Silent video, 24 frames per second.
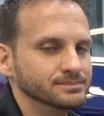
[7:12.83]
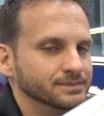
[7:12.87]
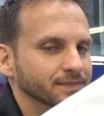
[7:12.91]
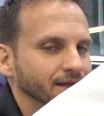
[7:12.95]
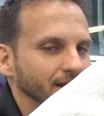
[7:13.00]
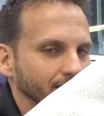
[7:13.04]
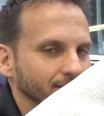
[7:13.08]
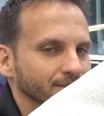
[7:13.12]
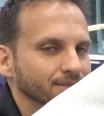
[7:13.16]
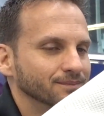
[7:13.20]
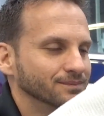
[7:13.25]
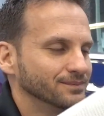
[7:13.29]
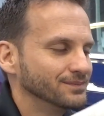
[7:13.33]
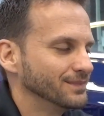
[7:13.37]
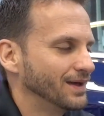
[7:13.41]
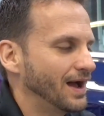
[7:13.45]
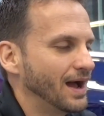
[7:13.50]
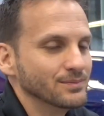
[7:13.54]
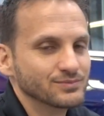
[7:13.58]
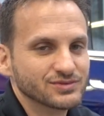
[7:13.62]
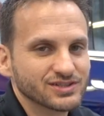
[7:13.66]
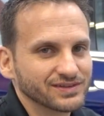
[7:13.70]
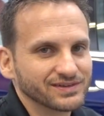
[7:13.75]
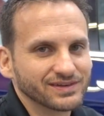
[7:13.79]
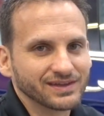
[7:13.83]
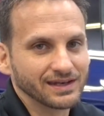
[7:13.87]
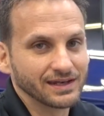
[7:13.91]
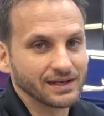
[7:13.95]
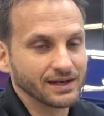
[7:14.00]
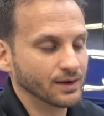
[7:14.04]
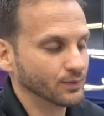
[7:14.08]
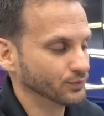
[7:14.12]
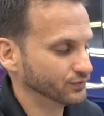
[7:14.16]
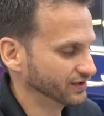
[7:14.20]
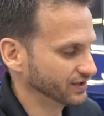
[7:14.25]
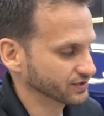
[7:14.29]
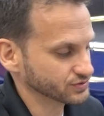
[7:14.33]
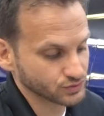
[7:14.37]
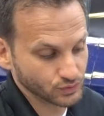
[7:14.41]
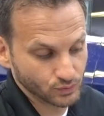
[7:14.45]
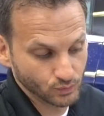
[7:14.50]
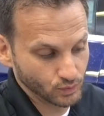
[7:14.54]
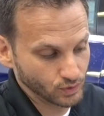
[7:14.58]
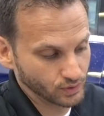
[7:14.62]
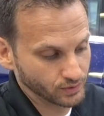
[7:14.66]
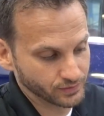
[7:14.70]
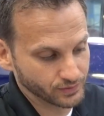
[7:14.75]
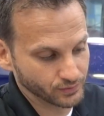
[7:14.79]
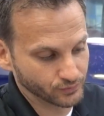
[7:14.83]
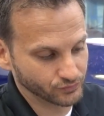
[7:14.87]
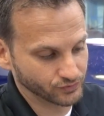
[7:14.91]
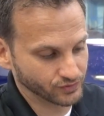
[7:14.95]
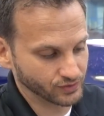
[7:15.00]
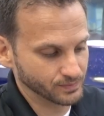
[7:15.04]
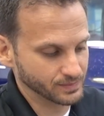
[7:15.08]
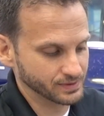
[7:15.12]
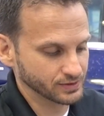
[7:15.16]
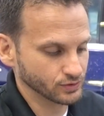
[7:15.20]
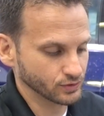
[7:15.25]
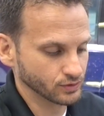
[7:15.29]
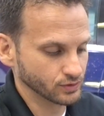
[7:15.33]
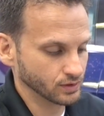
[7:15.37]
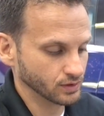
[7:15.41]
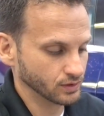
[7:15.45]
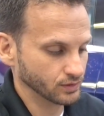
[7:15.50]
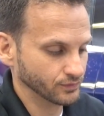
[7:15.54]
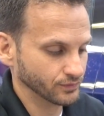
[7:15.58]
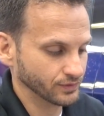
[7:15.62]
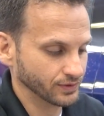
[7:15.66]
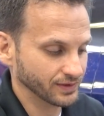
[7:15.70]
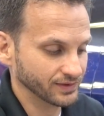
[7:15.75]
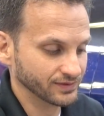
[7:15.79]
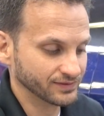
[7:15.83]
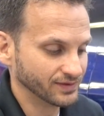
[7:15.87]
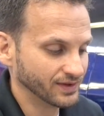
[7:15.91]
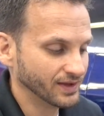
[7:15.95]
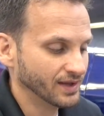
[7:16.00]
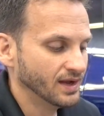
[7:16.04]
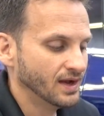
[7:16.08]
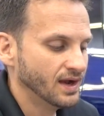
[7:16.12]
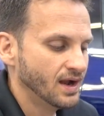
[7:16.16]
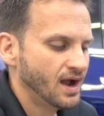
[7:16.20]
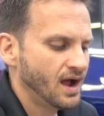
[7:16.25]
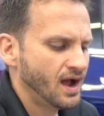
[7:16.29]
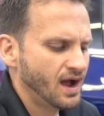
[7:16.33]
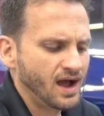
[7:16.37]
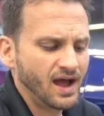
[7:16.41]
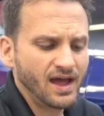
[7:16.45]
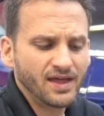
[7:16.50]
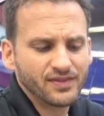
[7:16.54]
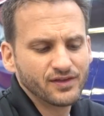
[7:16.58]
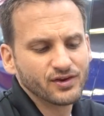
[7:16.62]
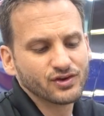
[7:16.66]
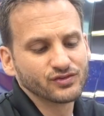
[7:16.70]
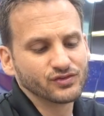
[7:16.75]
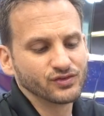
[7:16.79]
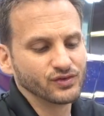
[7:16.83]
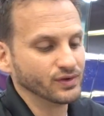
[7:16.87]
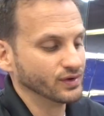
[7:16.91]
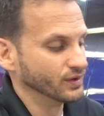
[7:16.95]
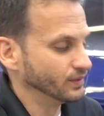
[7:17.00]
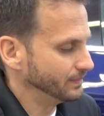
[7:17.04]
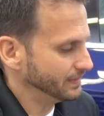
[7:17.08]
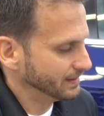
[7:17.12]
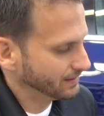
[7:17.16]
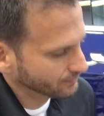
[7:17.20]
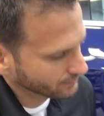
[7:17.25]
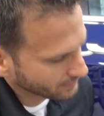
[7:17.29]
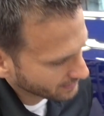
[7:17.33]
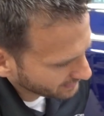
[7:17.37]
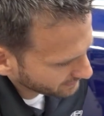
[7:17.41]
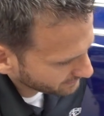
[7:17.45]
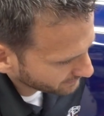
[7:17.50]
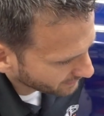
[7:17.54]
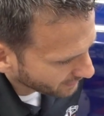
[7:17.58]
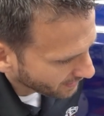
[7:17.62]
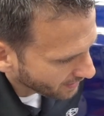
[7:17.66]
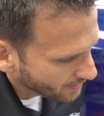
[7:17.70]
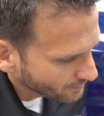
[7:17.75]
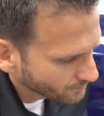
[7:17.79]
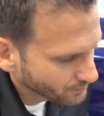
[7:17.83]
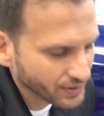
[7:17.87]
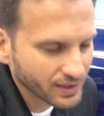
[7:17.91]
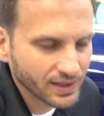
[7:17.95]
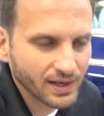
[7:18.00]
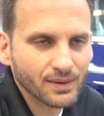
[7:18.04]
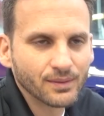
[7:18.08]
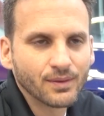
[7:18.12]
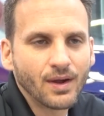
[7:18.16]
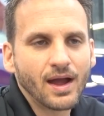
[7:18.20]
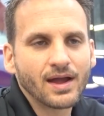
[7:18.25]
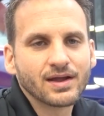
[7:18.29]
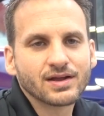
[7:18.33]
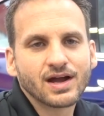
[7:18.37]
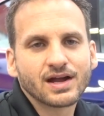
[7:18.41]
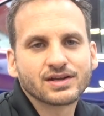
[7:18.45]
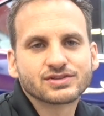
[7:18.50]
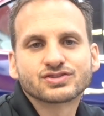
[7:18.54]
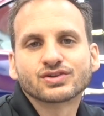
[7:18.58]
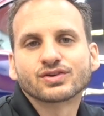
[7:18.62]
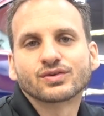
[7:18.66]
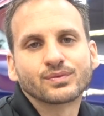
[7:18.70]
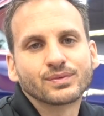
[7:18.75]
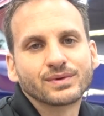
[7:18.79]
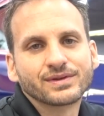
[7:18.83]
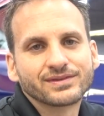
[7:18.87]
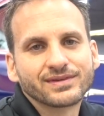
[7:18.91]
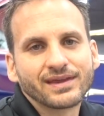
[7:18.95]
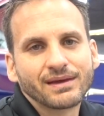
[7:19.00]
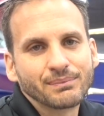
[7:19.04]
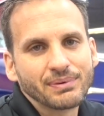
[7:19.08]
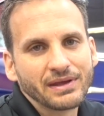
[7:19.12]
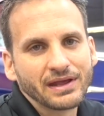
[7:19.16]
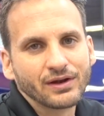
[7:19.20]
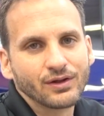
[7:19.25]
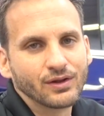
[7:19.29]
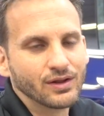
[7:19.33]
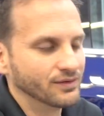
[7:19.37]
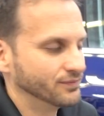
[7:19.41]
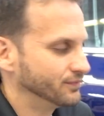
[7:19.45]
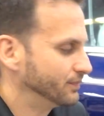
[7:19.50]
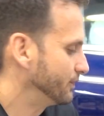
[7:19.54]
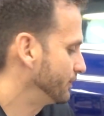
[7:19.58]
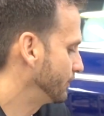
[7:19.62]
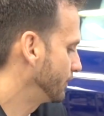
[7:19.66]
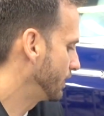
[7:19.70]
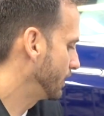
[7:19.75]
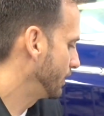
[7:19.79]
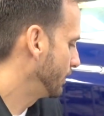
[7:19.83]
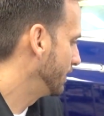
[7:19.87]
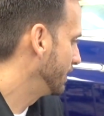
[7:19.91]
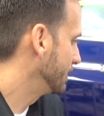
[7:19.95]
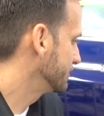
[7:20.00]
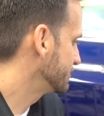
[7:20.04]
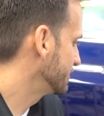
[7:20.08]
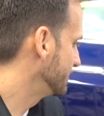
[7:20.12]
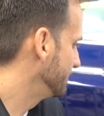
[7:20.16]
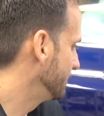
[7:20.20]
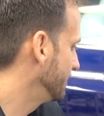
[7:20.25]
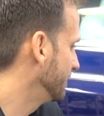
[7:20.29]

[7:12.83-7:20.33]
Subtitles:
Yeah, I'm just kidding. I was actually worried there was going to be dirt all over this. And there's a little bit, right? But I should have rinsed that panel off before I washed it.